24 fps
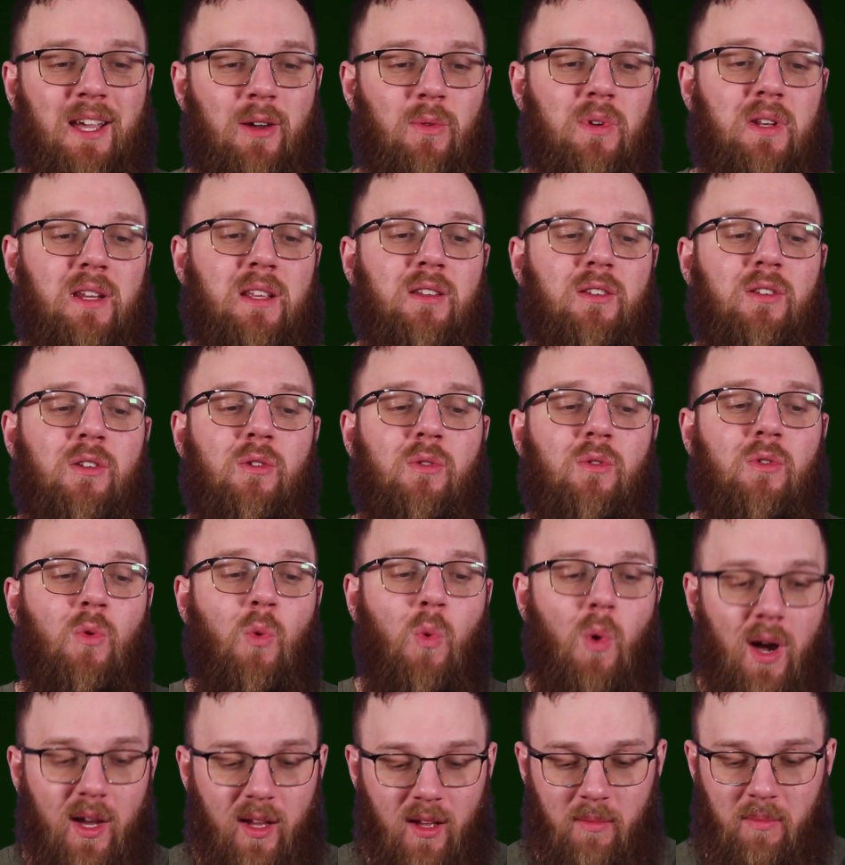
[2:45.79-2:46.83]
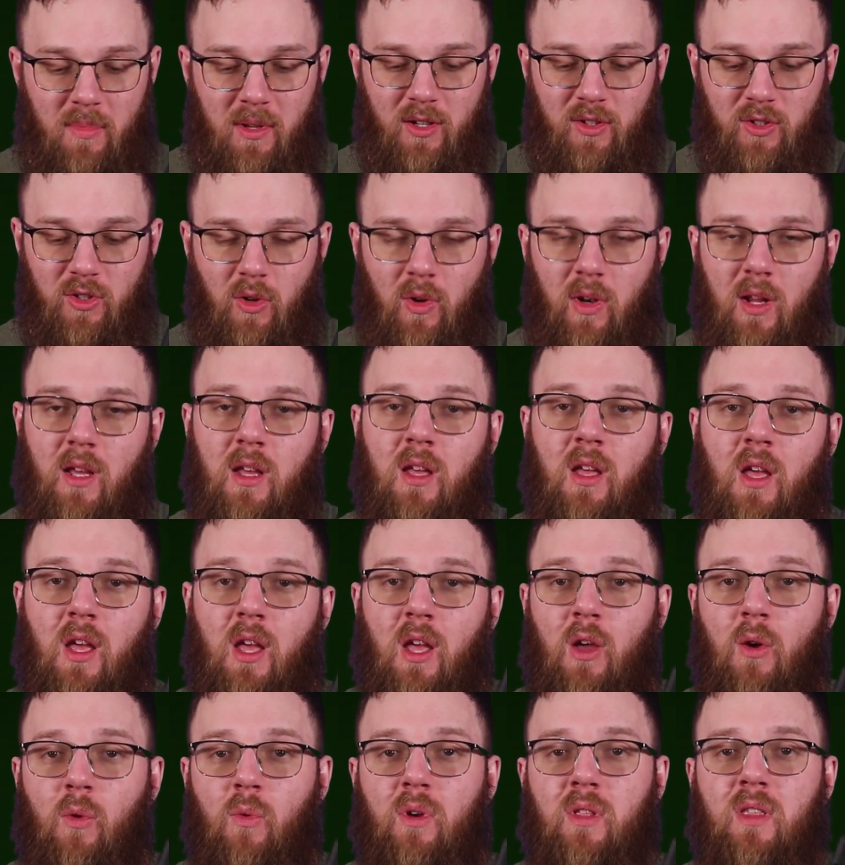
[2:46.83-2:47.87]
and we did do quite a bit of shooting
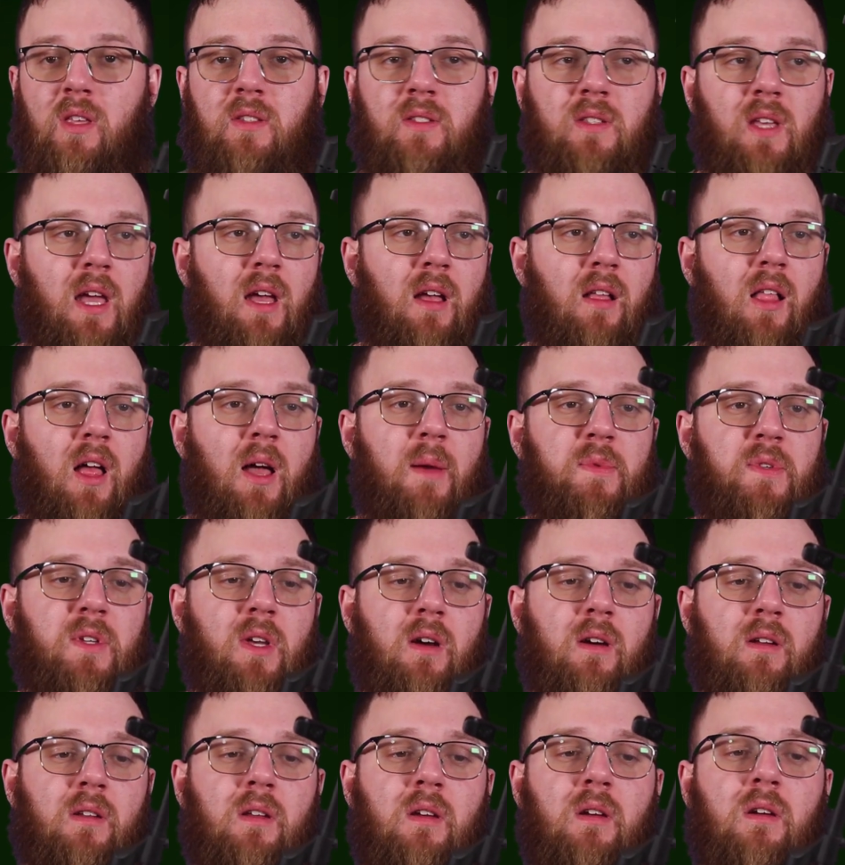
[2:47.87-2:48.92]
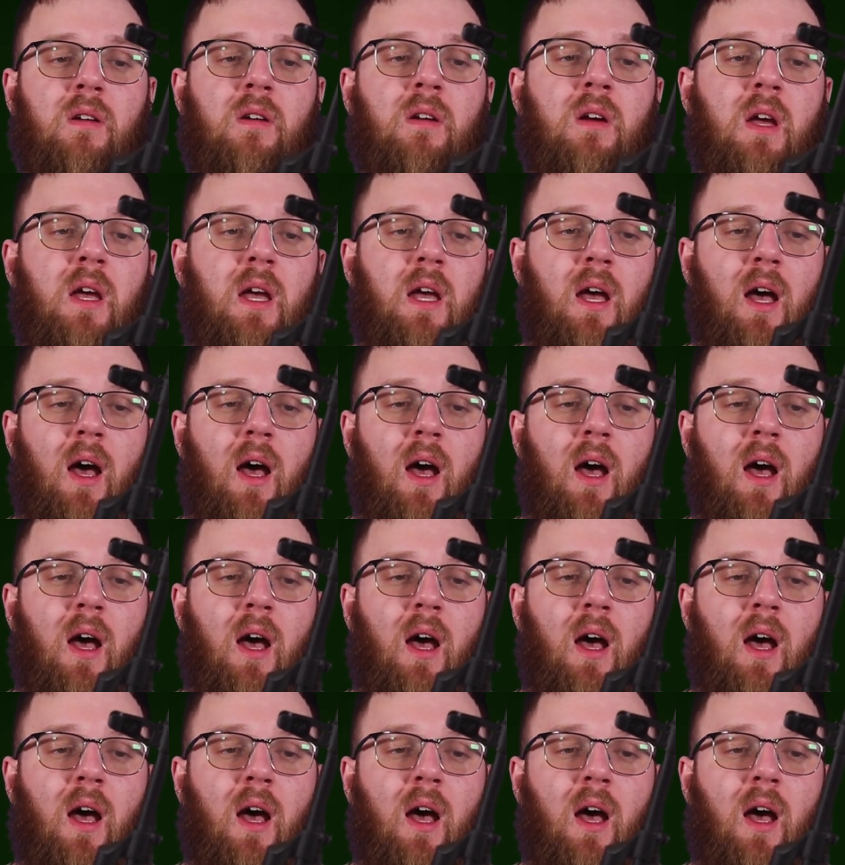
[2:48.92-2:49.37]
with the Cyclops on here,